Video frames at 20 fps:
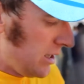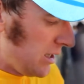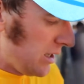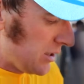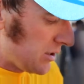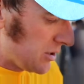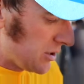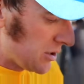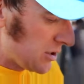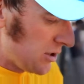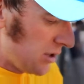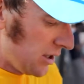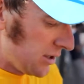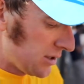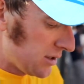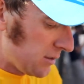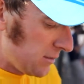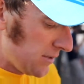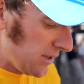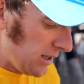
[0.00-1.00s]
Yeah, it's just
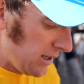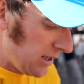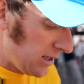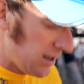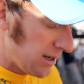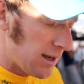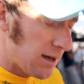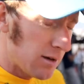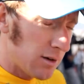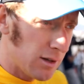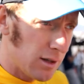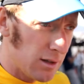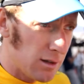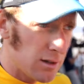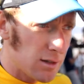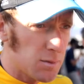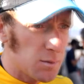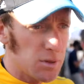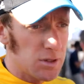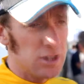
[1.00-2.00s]
nice to be here now
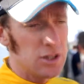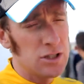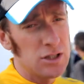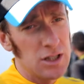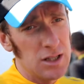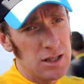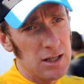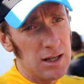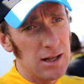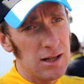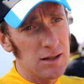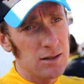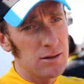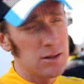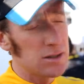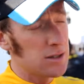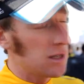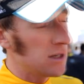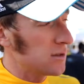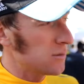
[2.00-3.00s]
in this position in
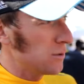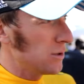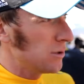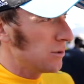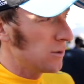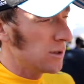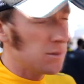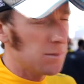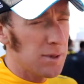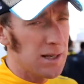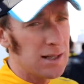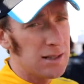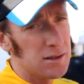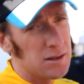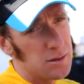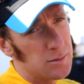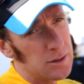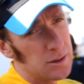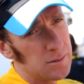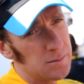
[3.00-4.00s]
yellow, as we'd always
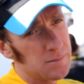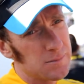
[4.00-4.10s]
planned to be.